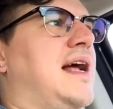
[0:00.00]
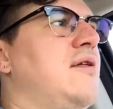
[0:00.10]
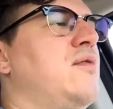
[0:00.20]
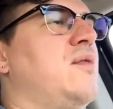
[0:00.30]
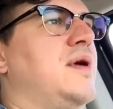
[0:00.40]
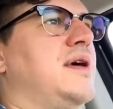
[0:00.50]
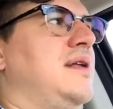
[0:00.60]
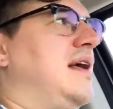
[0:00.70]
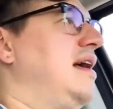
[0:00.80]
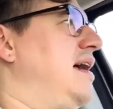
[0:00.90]
i don't want
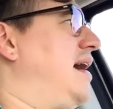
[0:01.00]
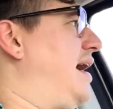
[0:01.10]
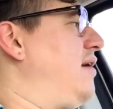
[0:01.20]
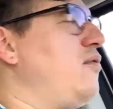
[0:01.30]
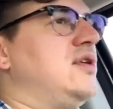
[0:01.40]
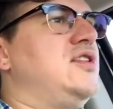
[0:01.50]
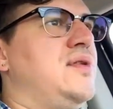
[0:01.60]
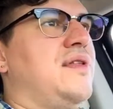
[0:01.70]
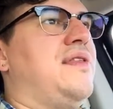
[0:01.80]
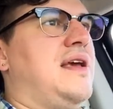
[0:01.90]
to i don't want
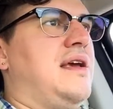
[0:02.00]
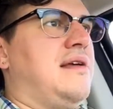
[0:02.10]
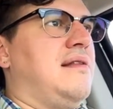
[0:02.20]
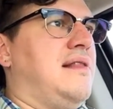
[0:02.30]
you to think